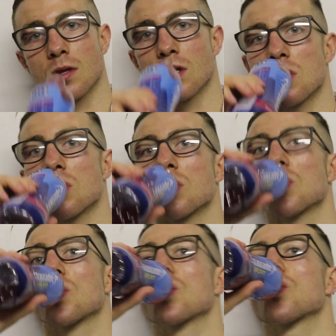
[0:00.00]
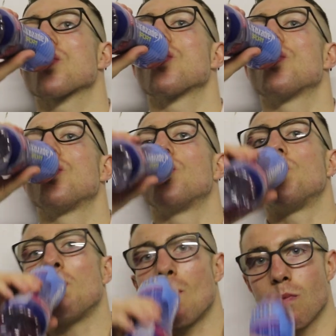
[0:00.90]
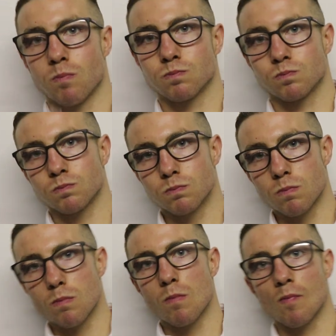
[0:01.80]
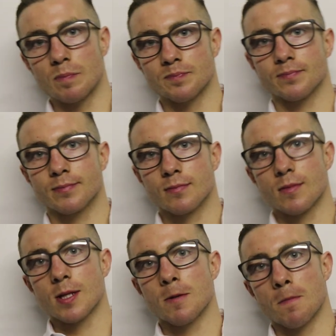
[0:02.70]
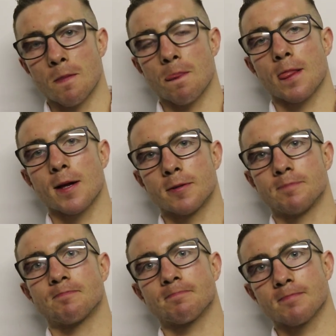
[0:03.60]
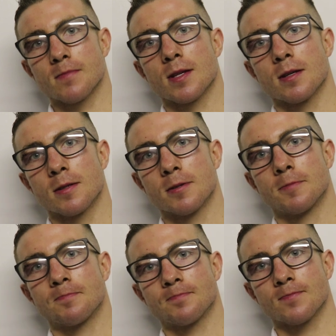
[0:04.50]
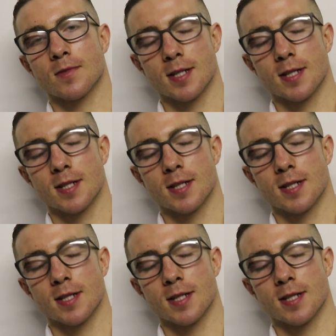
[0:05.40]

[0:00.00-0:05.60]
Well, there you go, overcome an obstacle like that tonight, look good. Got the win. Um, is it a perfect night for yourself?